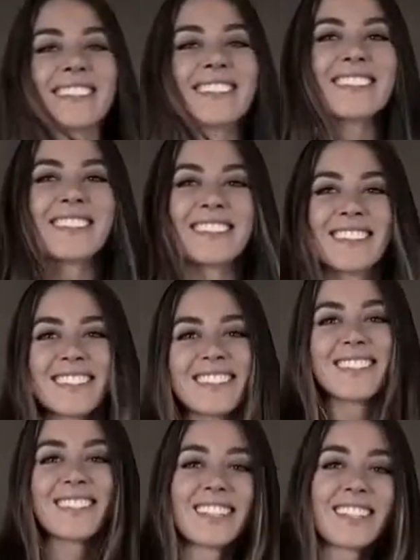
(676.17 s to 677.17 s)
You down with
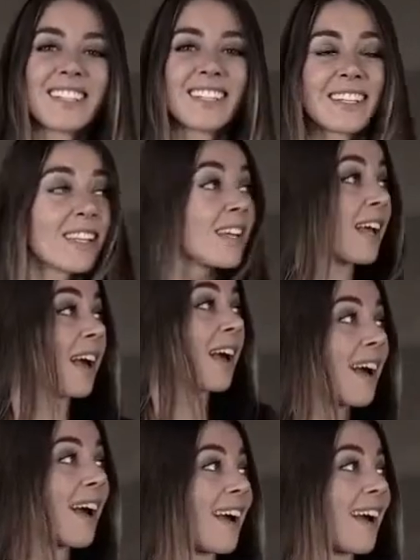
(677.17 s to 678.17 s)
LCS?
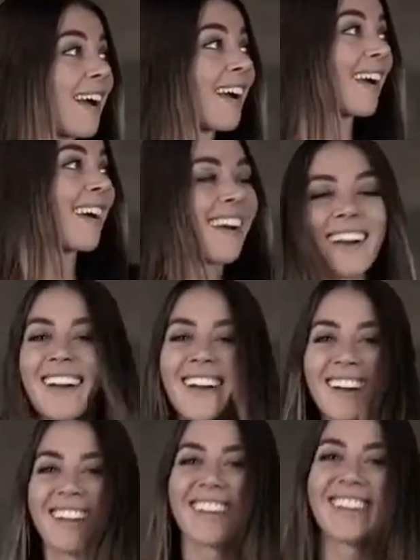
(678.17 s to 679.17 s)

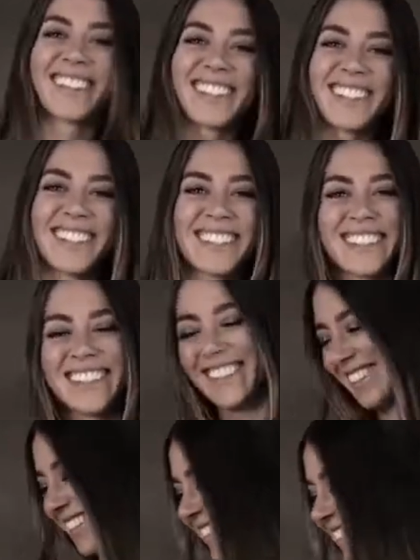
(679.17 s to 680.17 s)
Who's down with
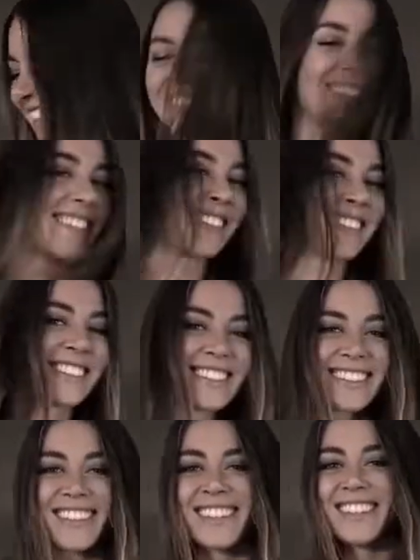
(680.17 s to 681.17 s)

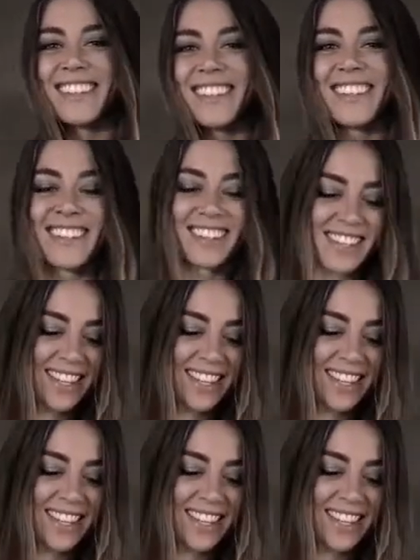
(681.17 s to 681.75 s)
LCS? You down with